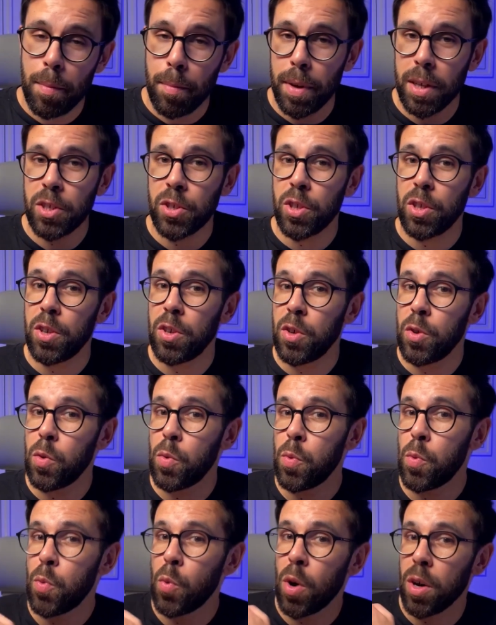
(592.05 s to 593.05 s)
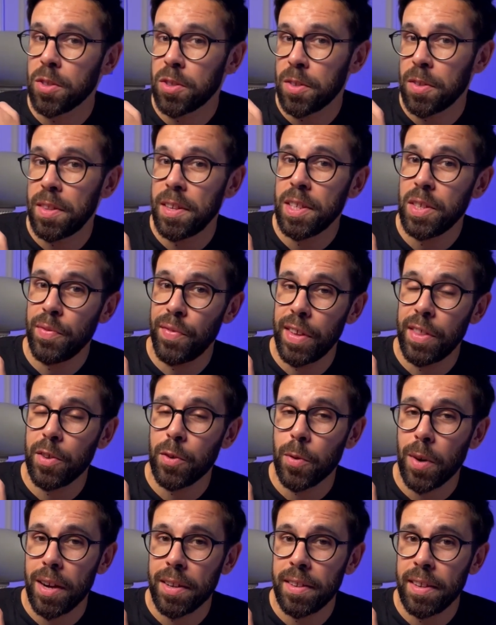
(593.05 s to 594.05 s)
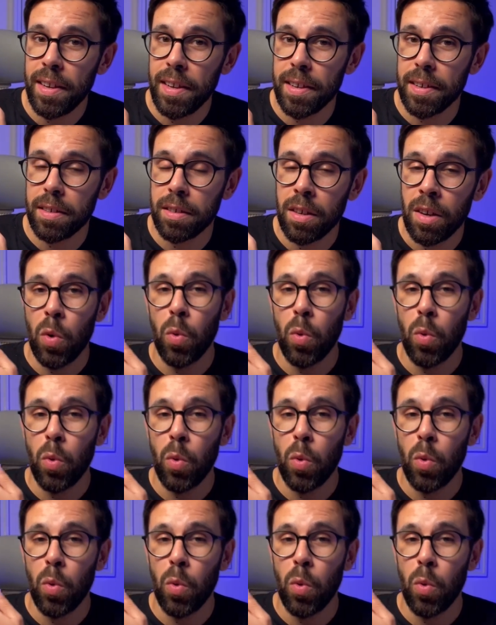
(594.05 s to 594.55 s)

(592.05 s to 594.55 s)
make sure you watch this video right here,